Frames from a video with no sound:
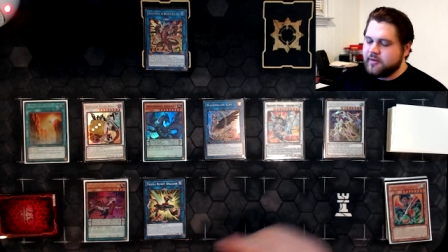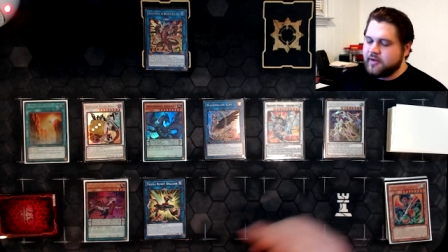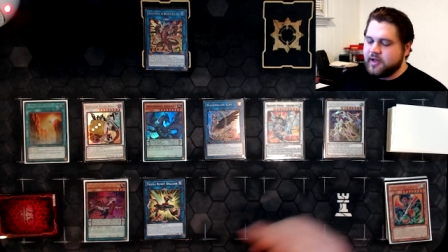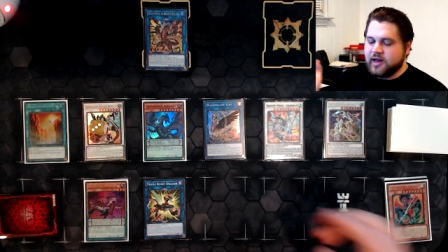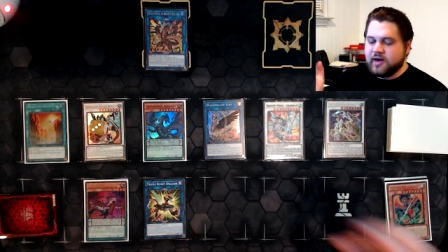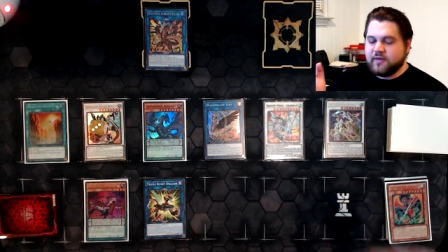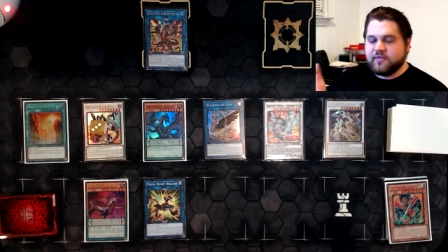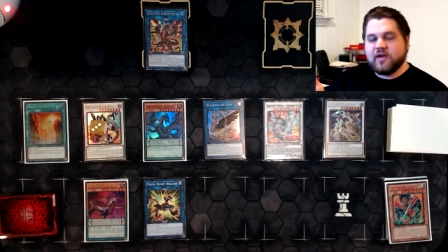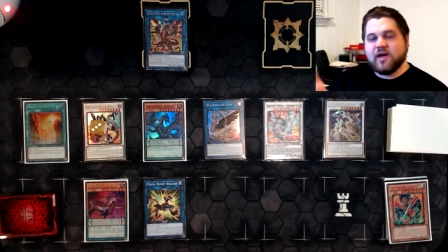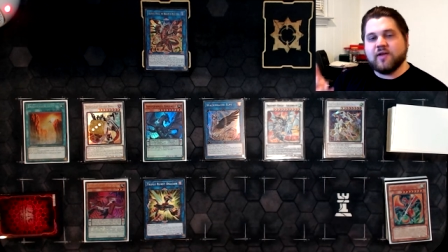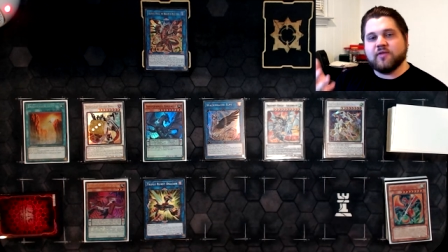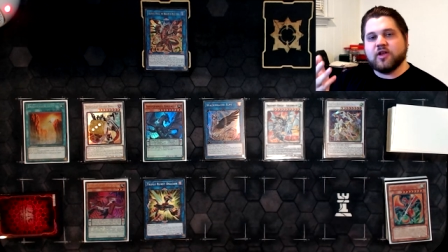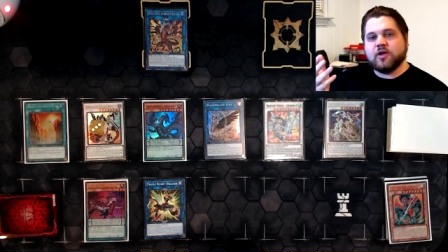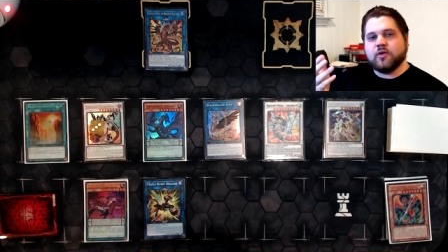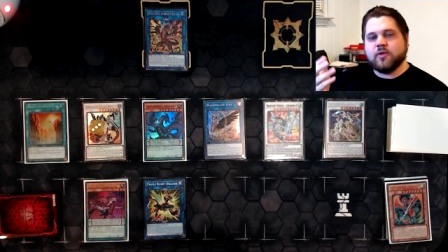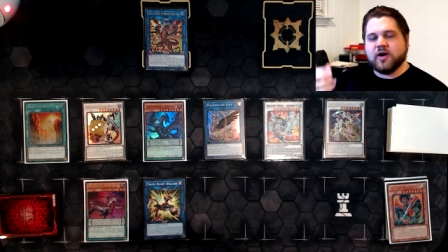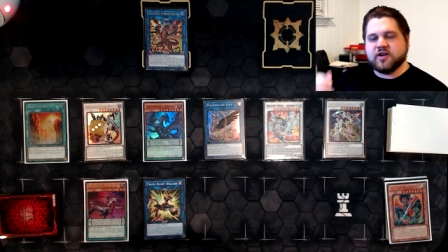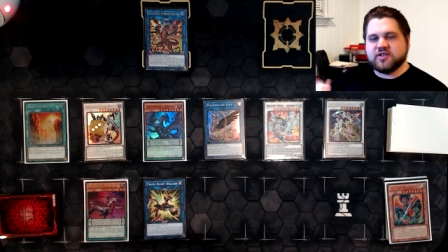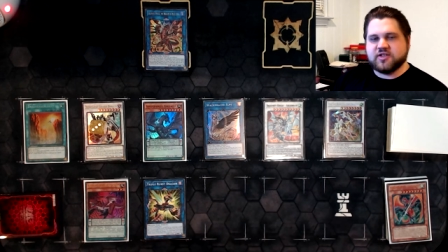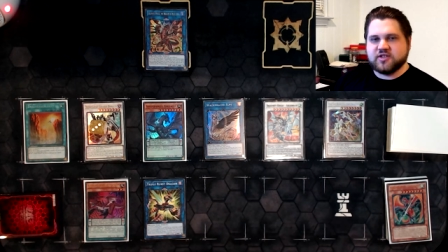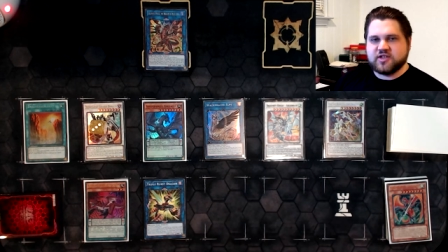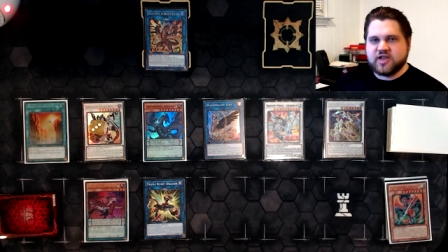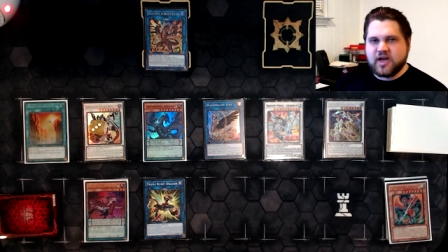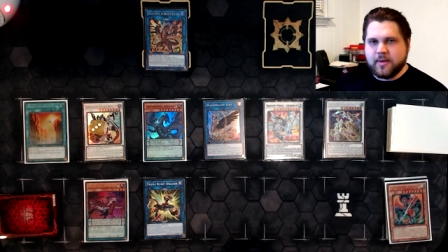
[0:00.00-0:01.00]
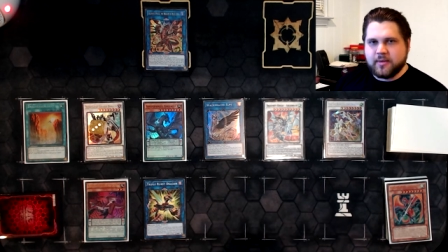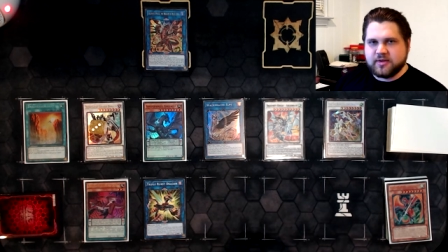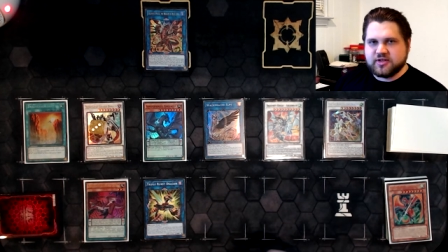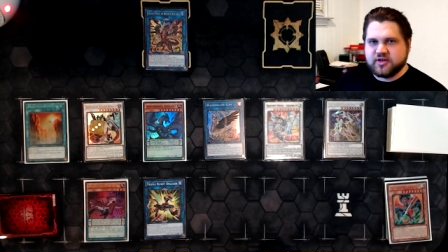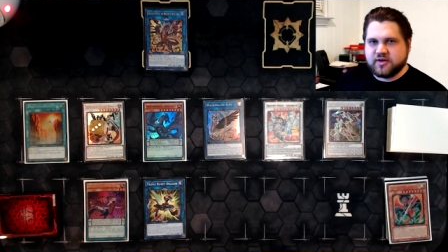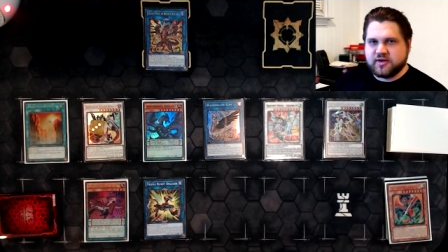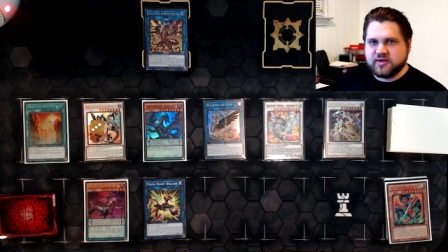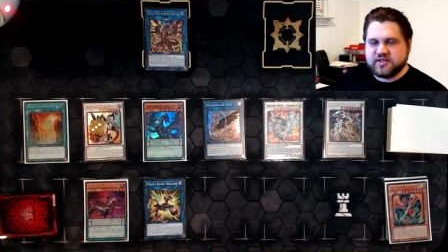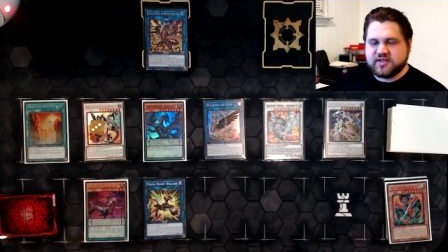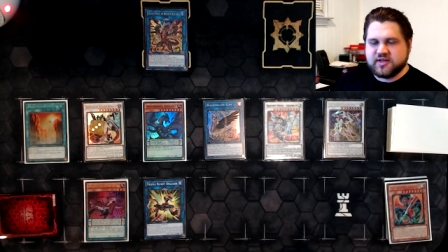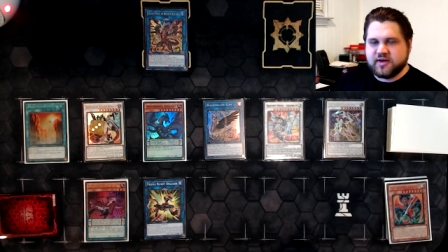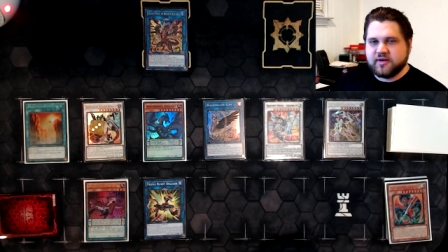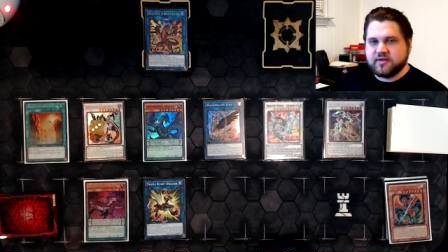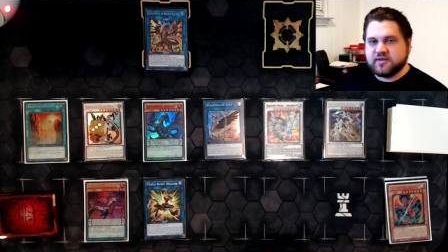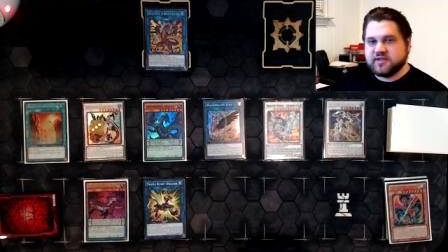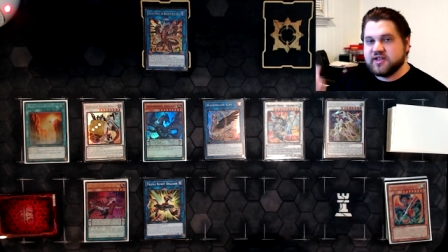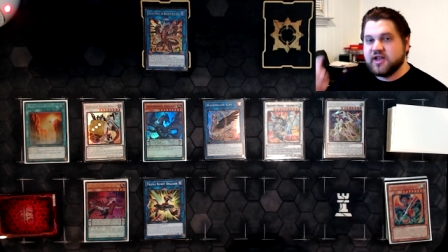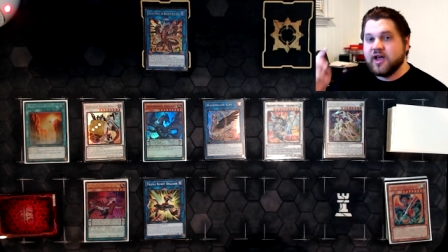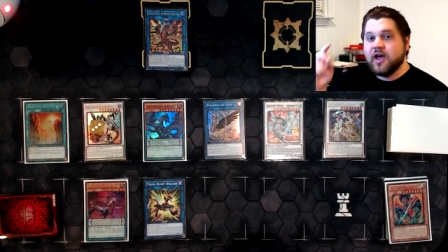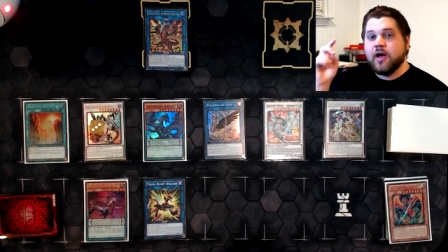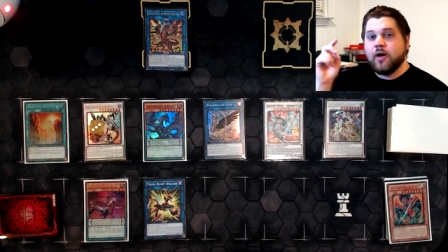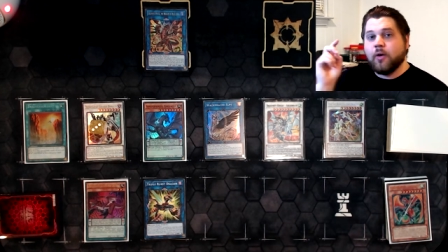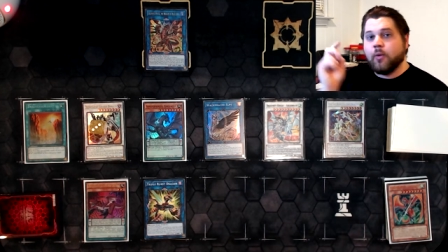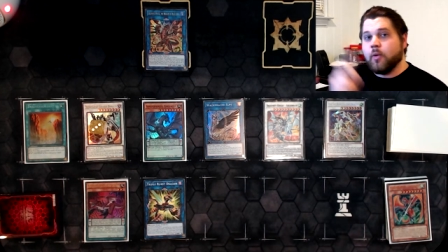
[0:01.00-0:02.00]
below, and if you have any questions, comments, or
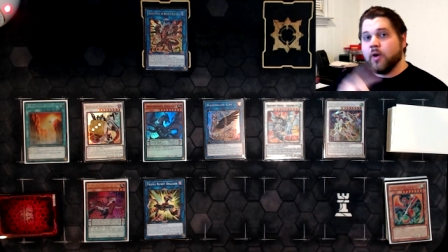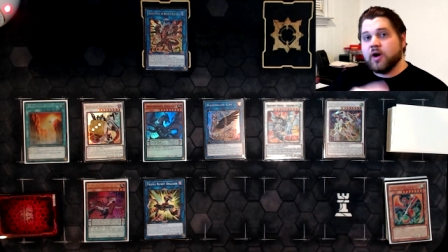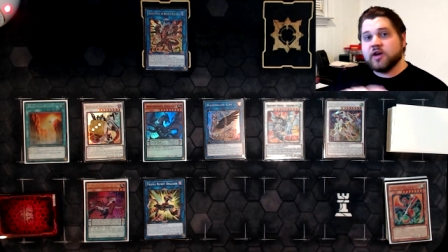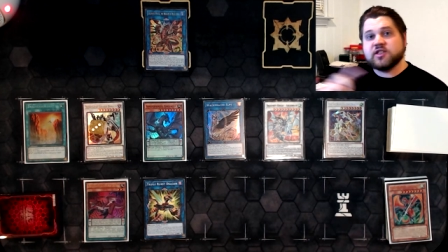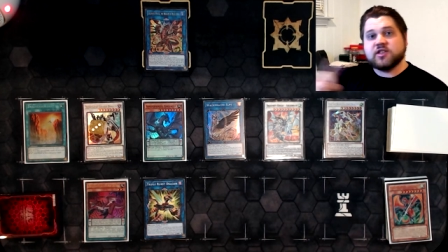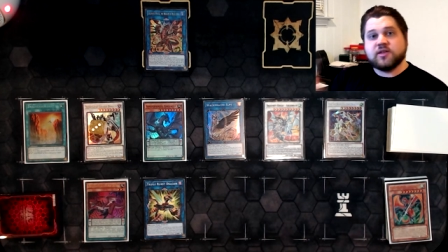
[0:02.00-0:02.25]
concerns,